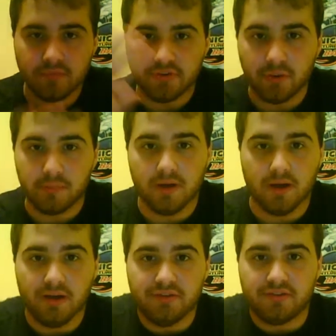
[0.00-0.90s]
Sup
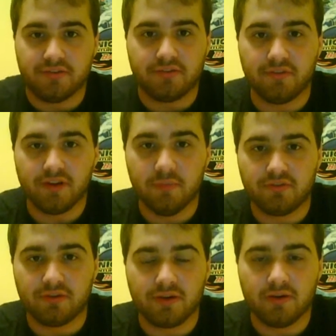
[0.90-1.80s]
guys, this is
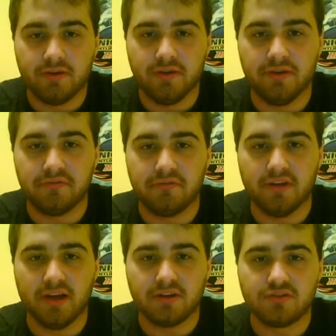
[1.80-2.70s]
Flamzeron in the
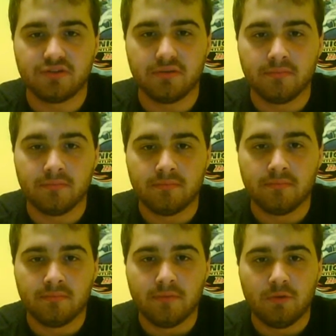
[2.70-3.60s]
flesh
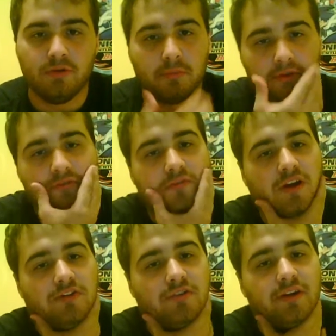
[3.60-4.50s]
with my
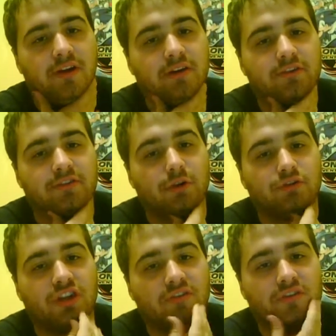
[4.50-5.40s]
facial hair. It's no
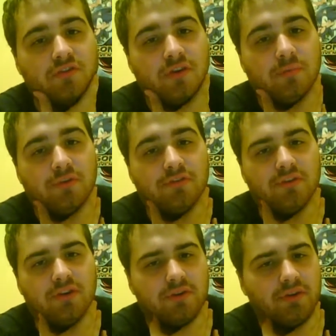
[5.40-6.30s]
shave November,
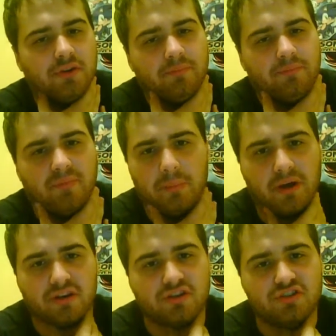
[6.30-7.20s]
so I'm
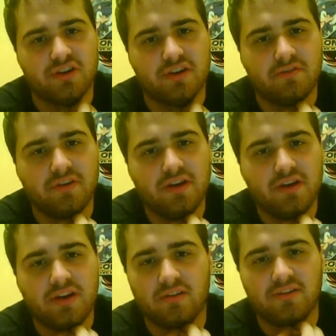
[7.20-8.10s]
not gonna shave.
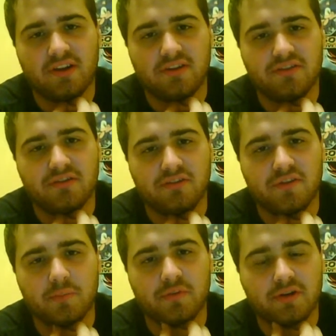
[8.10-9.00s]
At least not until
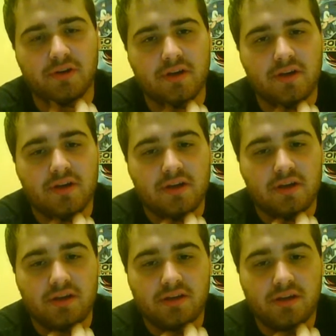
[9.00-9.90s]
November.
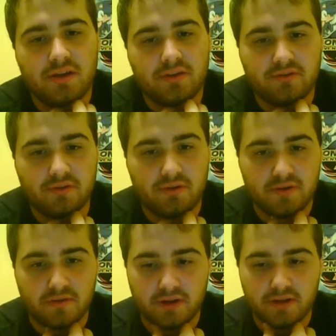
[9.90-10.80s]
Yeah, so
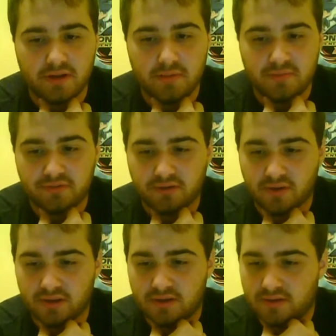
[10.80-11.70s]
here I am. It's
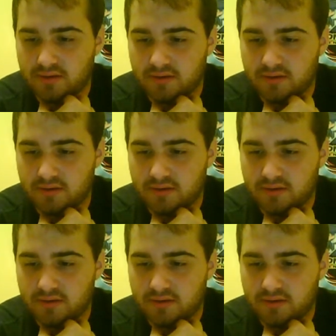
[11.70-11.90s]
like